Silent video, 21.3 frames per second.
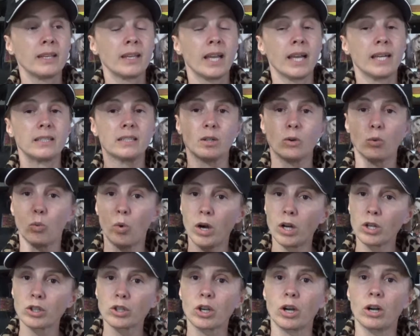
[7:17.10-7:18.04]
and did a
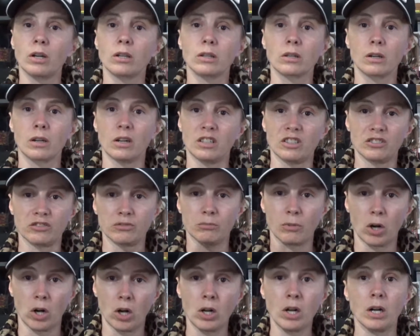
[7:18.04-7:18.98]
watercolor of
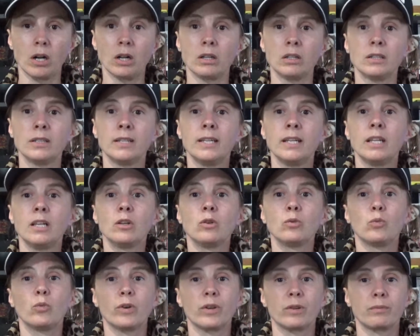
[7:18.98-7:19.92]
Mahal
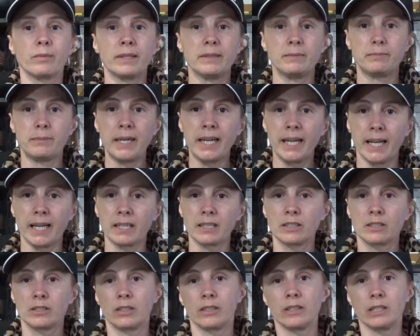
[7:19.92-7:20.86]
with my
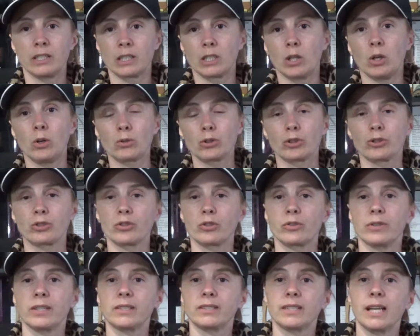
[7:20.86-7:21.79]
back to the enclosure
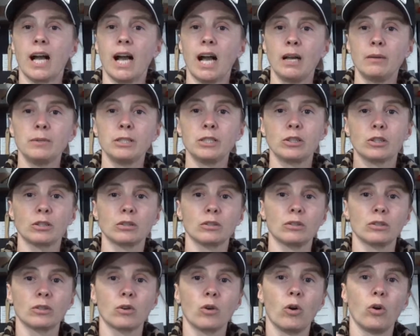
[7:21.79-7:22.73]
so that Tommy could
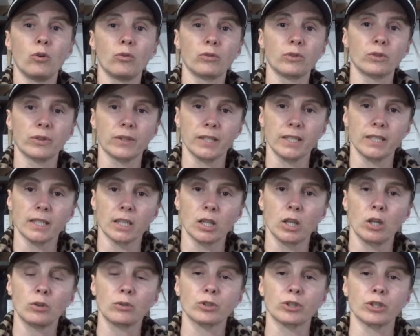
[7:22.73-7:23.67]
look over the
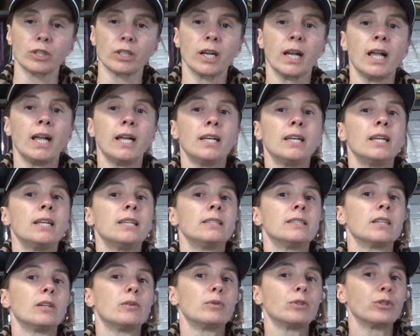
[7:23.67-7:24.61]
enclosure.
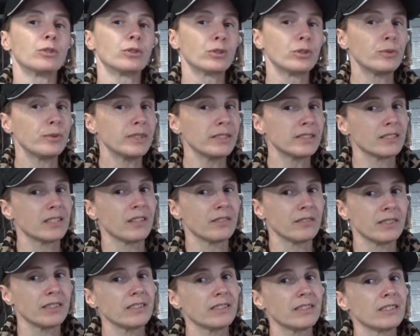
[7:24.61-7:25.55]
Now when you're doing
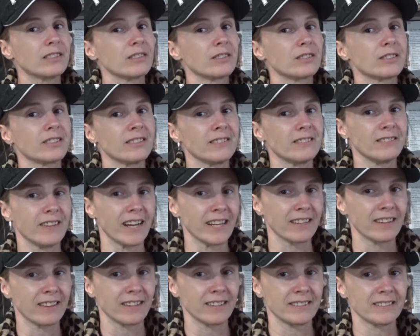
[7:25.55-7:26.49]
stuff like this, there's a
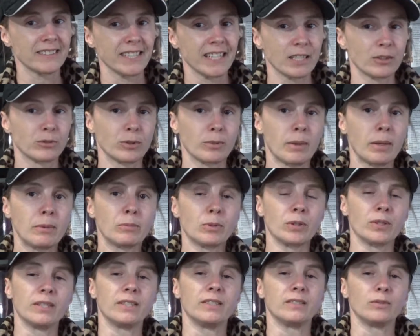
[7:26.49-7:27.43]
lot of things you got to
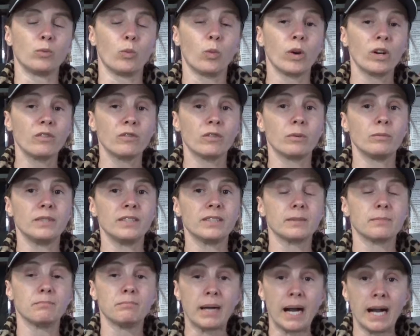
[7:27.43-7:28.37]
remember, and one of them
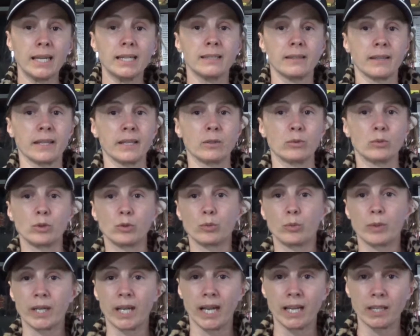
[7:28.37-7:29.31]
is body language.
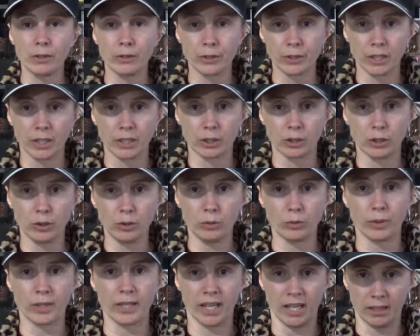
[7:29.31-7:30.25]
When I look at
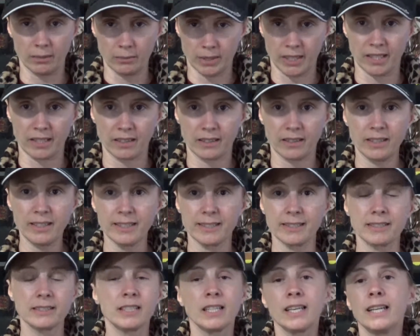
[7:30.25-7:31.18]
you and I'm like
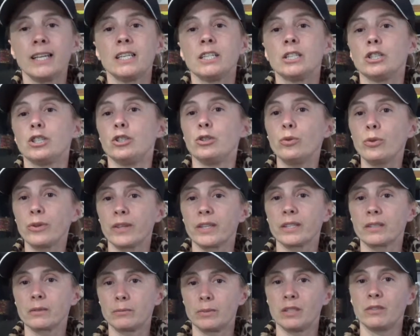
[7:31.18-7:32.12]
this, you
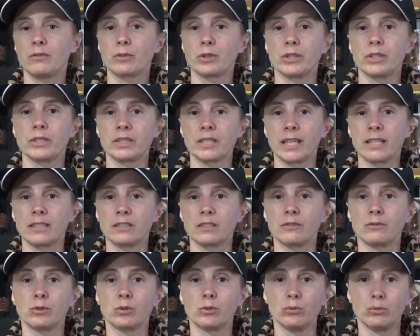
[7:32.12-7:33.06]
think I'm being very
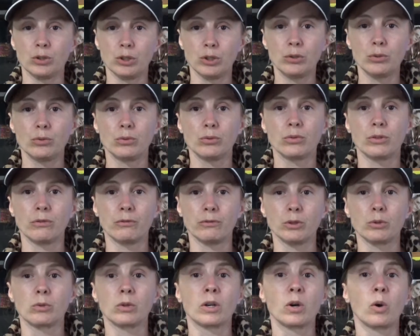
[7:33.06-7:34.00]
attentive to you, the
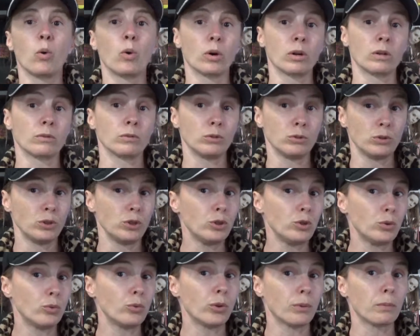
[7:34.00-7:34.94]
viewer, or
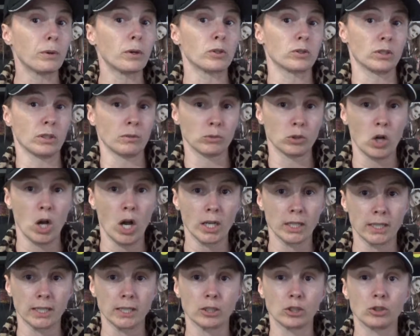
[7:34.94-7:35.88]
you, the person I'm
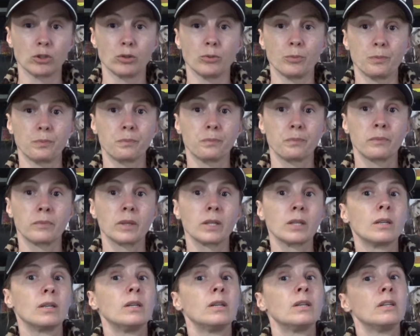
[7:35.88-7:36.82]
talking to.
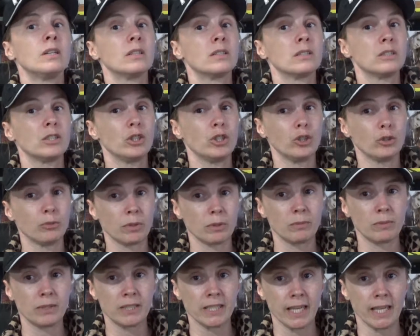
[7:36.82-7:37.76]

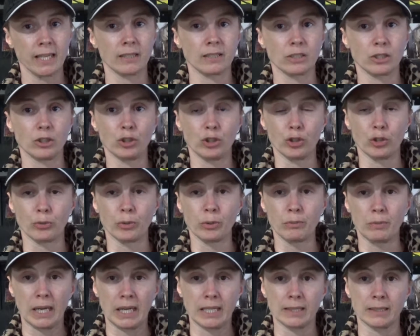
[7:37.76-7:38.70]
Human mentality and
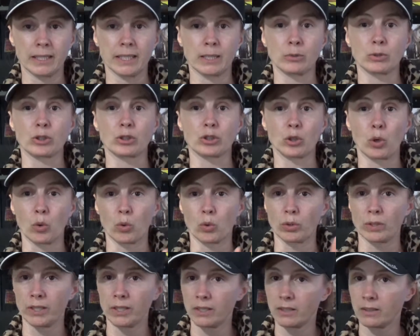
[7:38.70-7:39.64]
human body language are
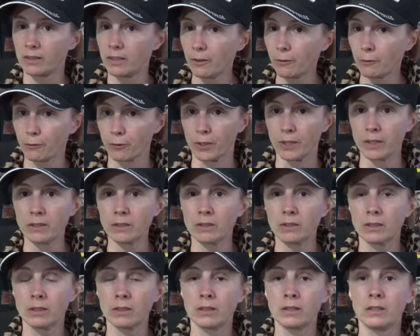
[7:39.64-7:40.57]
totally different
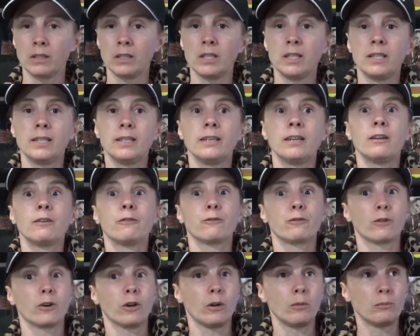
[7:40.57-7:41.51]

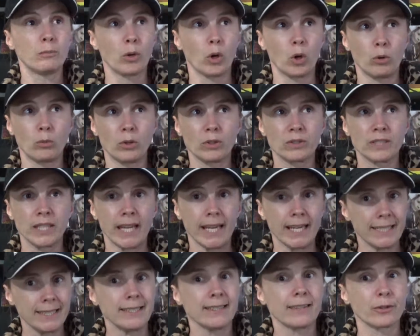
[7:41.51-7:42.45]
from almost
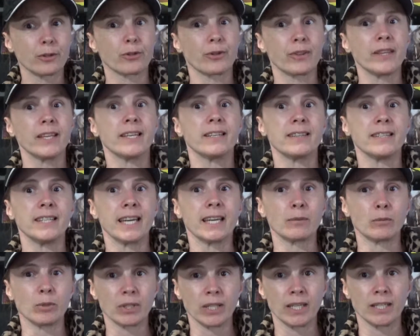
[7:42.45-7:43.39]
any other thing in the
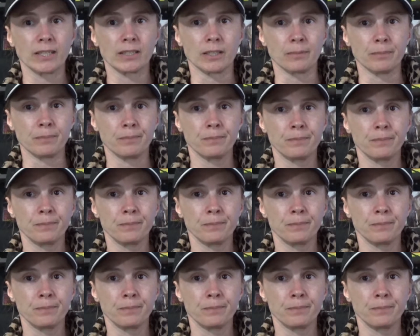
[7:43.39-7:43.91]
animal kingdom.